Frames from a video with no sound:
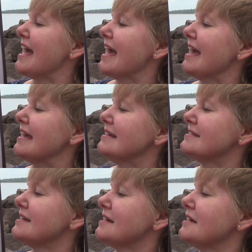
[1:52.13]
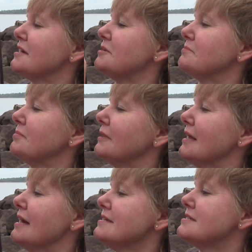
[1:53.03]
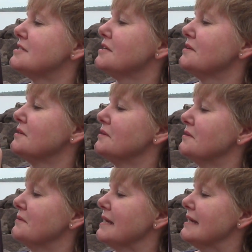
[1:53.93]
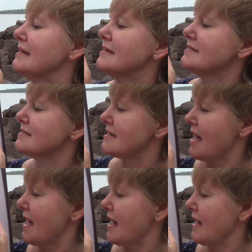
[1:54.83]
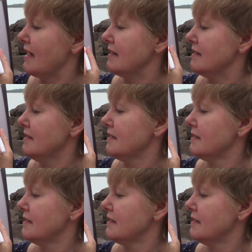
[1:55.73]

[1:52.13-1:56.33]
eight plus two is ten.